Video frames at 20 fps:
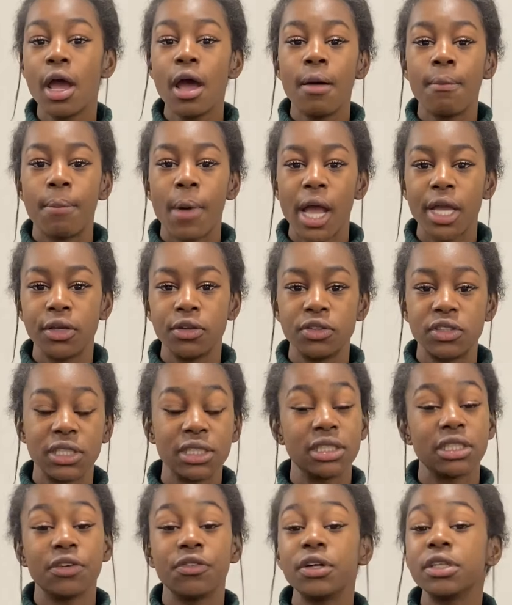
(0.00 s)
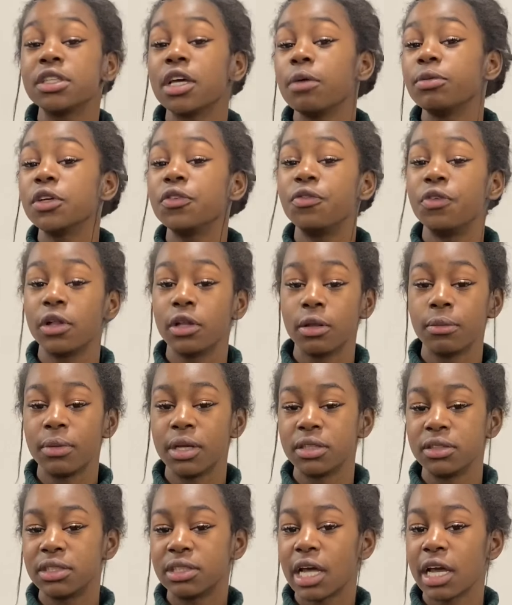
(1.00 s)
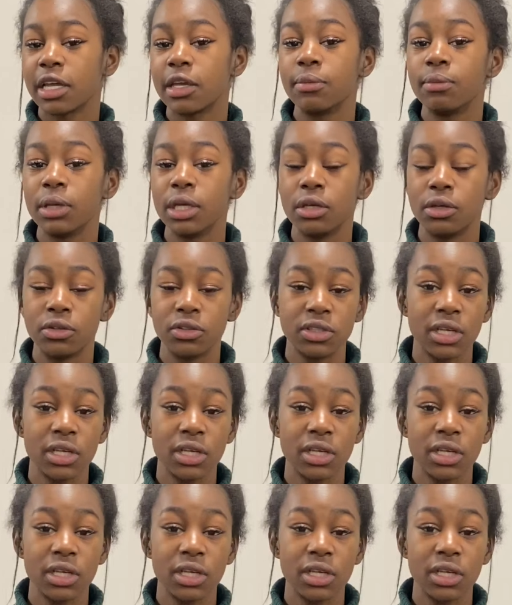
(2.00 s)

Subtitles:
by using different types of filaments that can be used